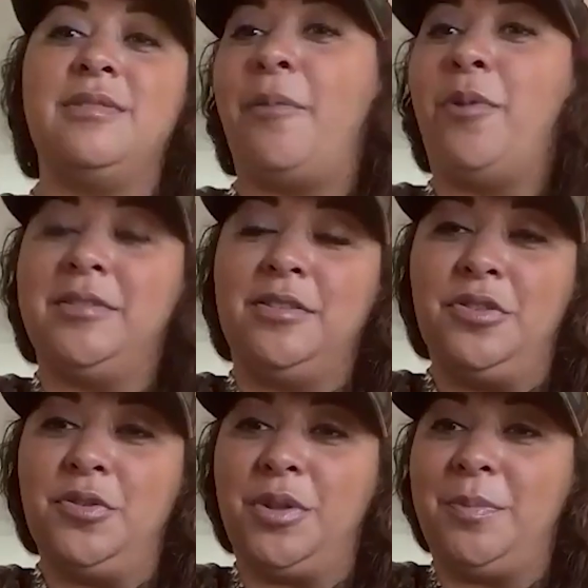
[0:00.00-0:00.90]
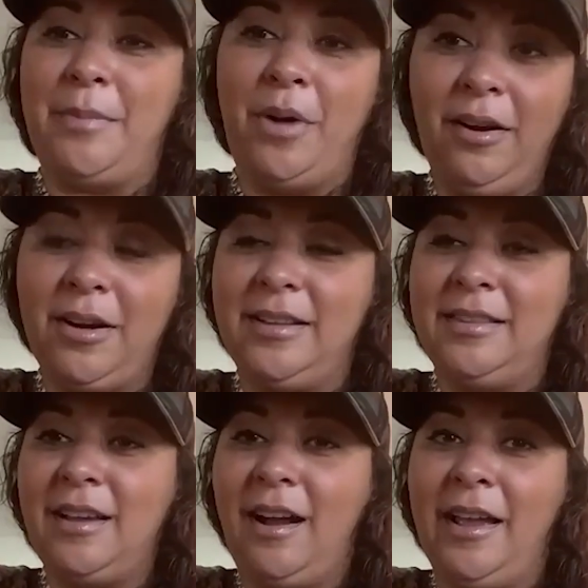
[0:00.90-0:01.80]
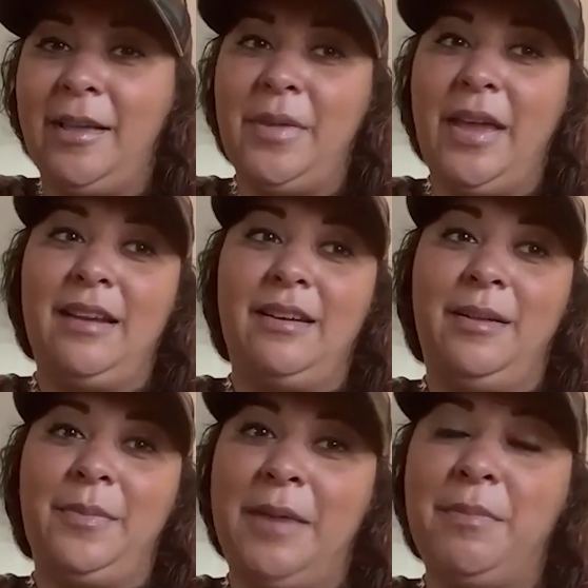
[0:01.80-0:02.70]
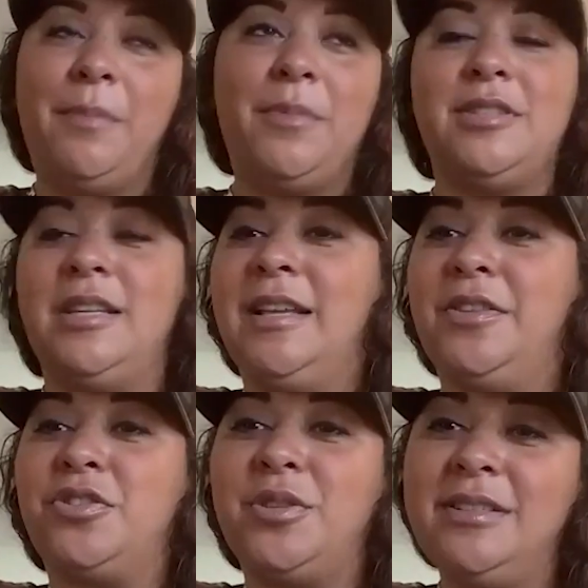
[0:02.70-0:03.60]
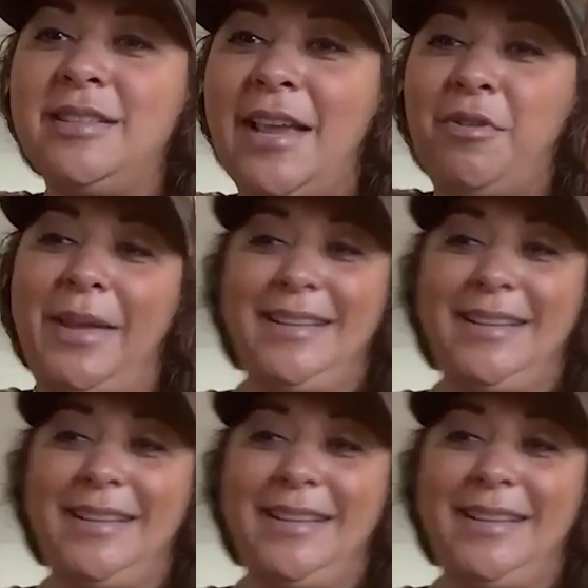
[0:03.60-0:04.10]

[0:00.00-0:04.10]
I wanted to do with my partner at the time. And I remember sitting in the tree stand with my